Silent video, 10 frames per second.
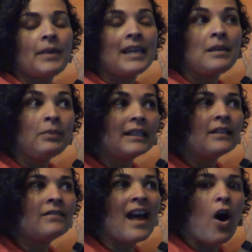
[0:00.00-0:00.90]
He
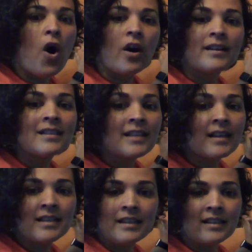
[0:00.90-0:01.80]
believed that art
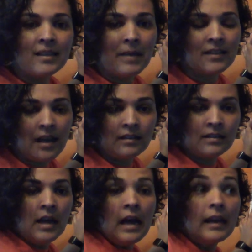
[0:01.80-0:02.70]
doesn't need to make
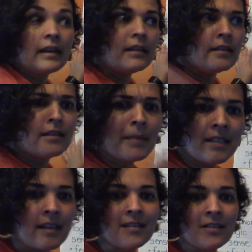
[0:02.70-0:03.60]
sense. It needs to
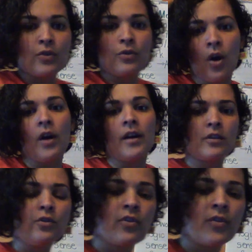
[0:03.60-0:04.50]
make sense to the
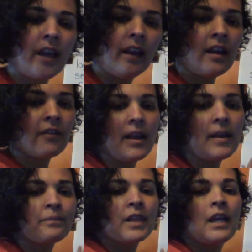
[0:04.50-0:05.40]
artist who's creating it,
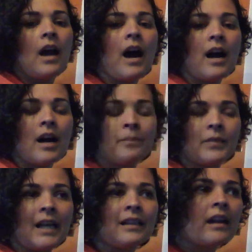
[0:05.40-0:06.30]
right?
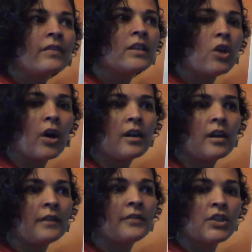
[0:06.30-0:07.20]
A lot of his
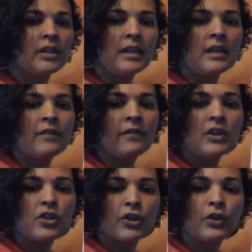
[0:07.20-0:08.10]
art originally
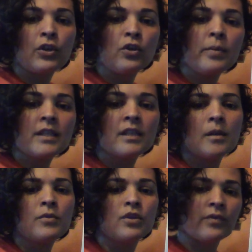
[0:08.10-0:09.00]
featured
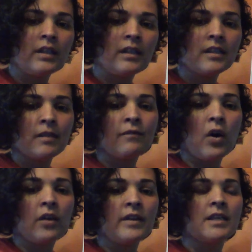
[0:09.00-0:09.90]
cubism, surrealism,
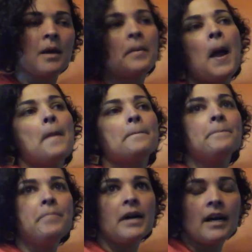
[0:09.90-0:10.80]
fauvism,
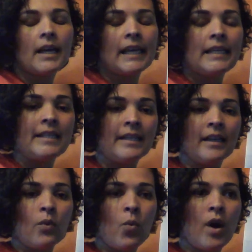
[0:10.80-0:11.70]
but he
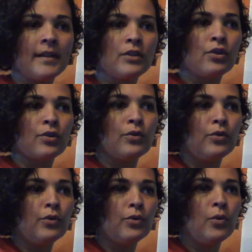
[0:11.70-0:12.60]
didn't want
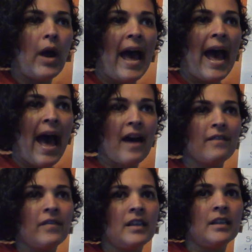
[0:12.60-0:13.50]
to
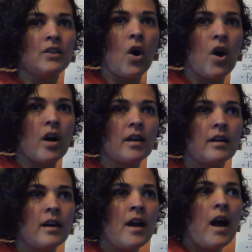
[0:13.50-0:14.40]
have his
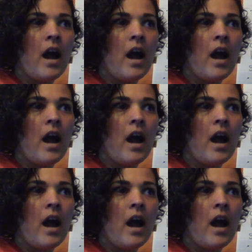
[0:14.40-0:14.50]
art